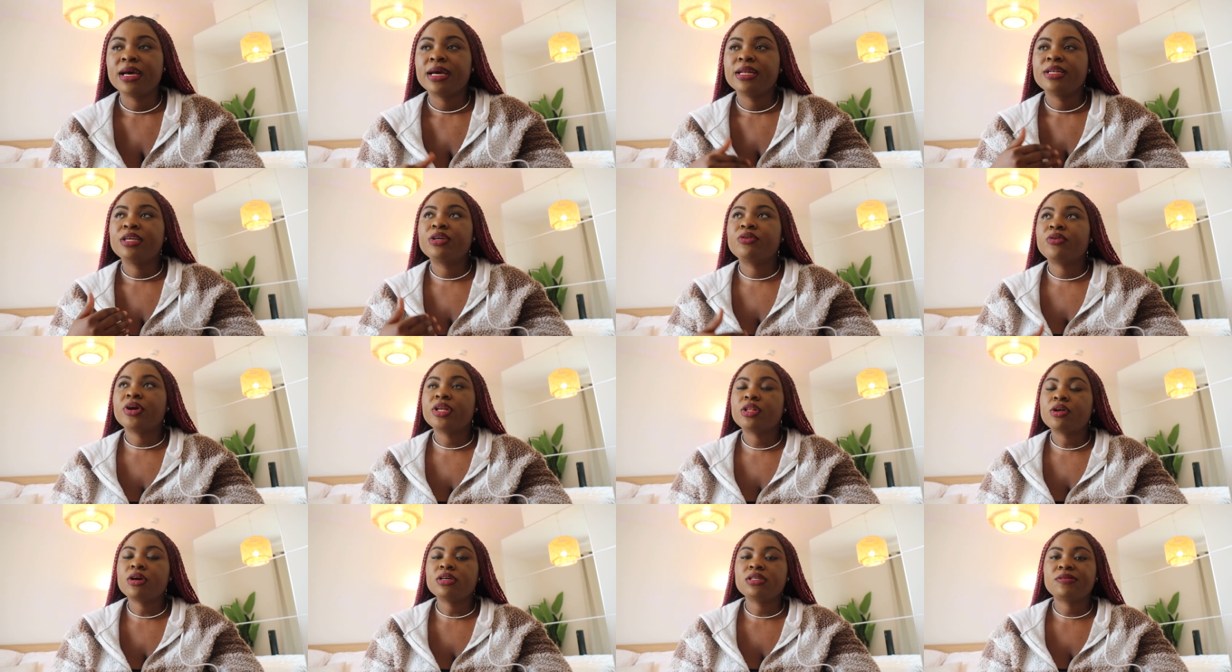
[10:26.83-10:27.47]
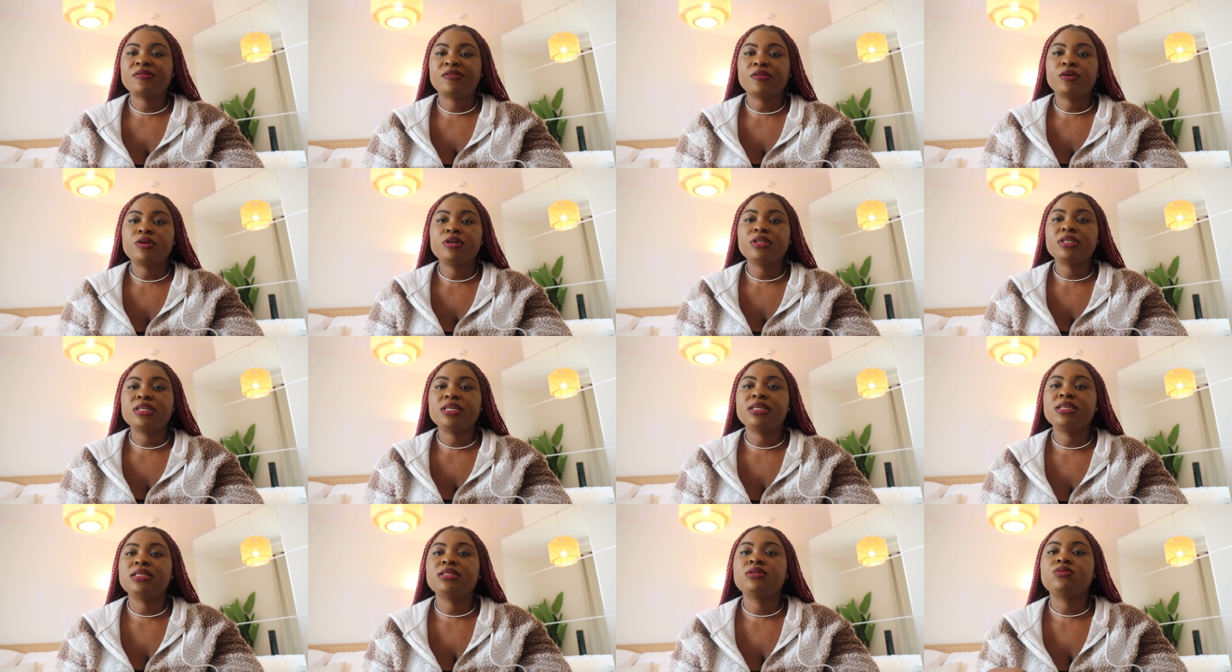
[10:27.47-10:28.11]
The Creators
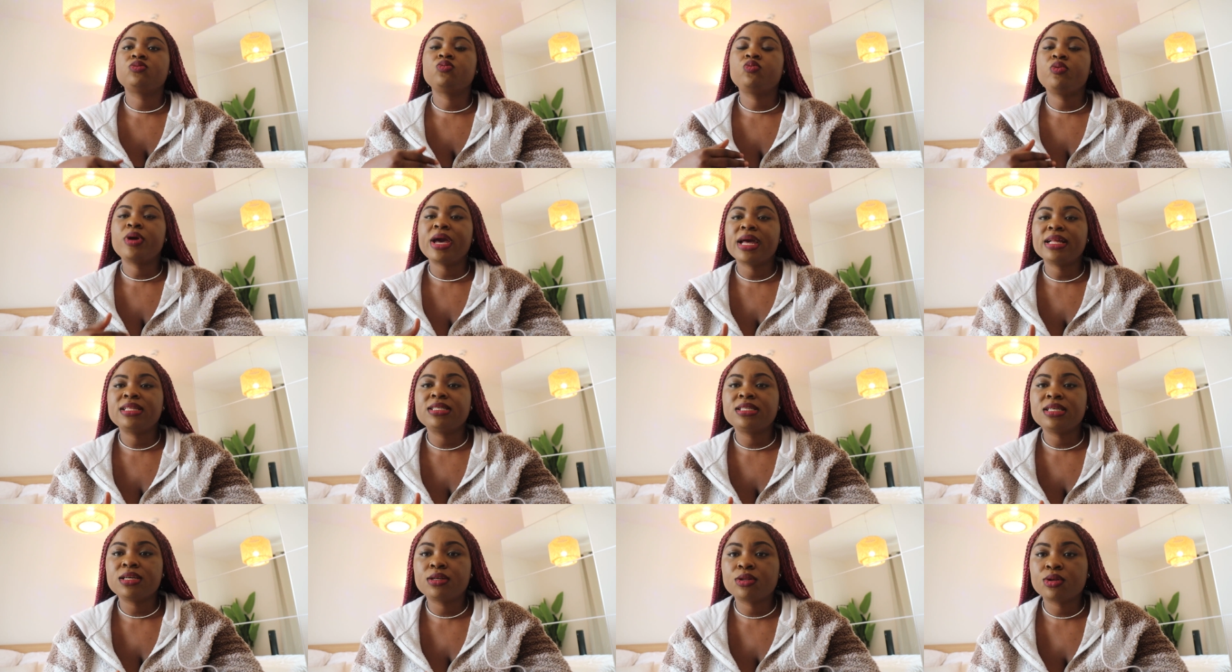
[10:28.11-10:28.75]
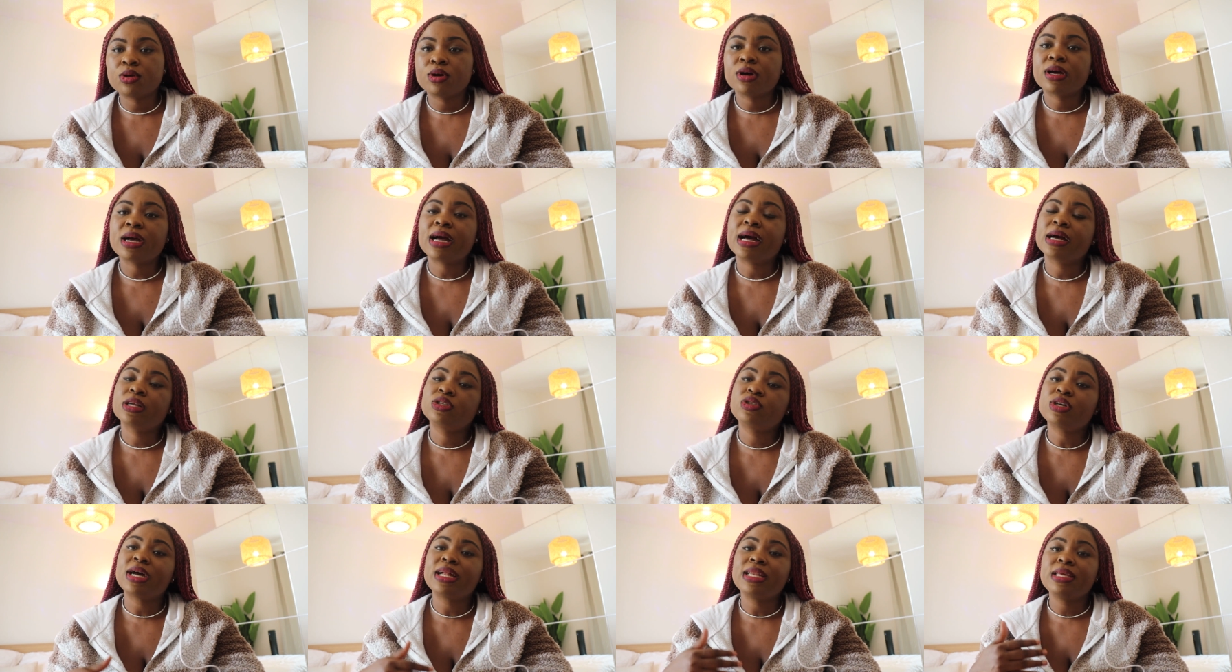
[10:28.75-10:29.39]
Fund is where TikTok
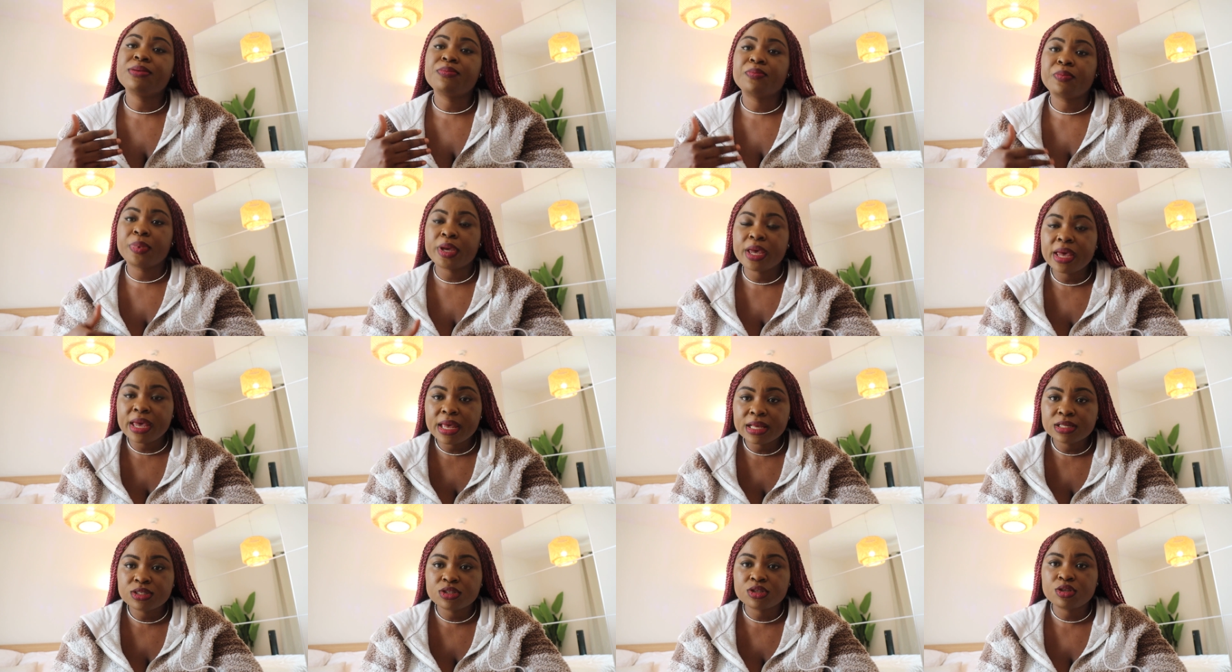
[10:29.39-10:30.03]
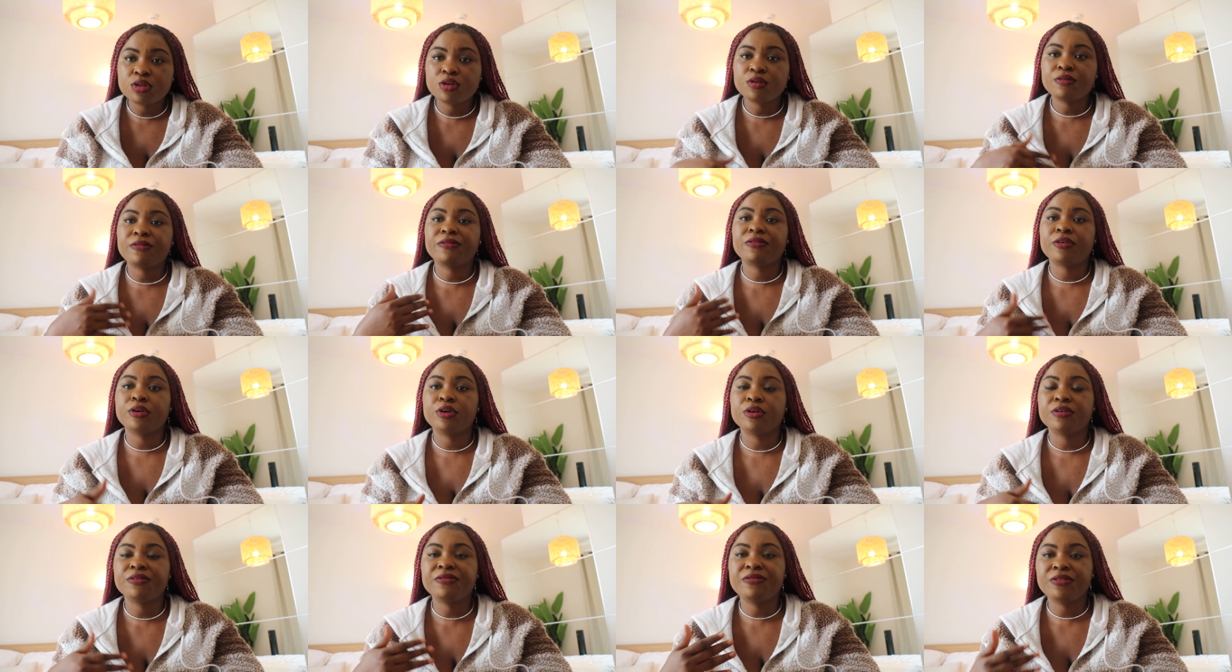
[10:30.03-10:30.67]
actually pays you
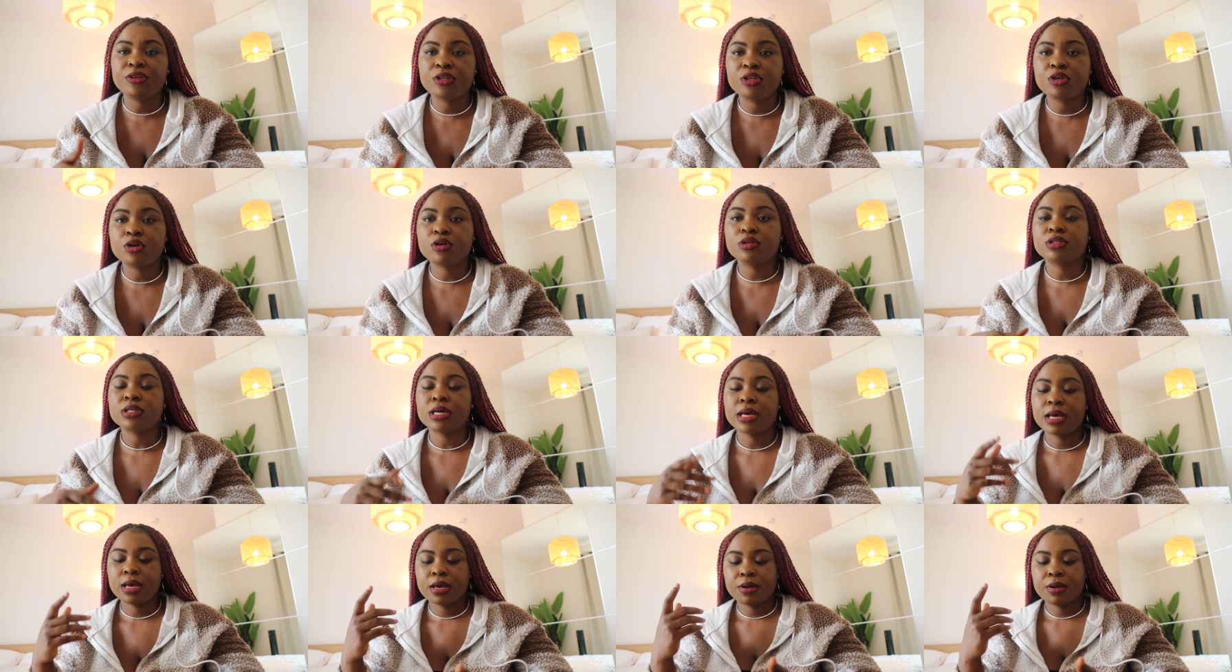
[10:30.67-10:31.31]
for your videos,